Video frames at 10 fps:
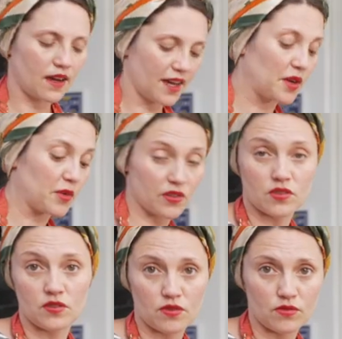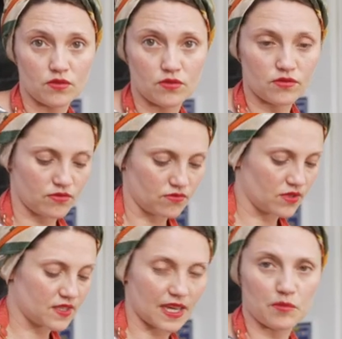And I'm going to do
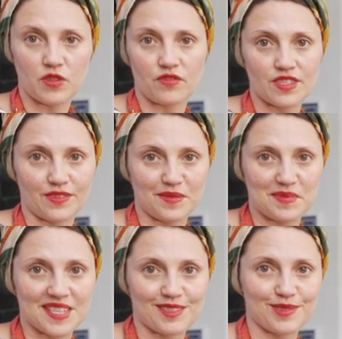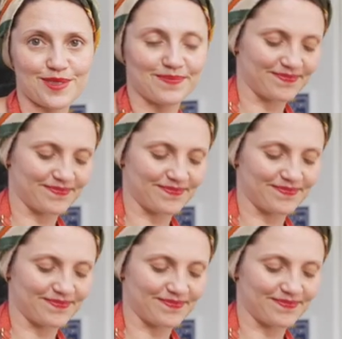the same with the rest of the potatoes.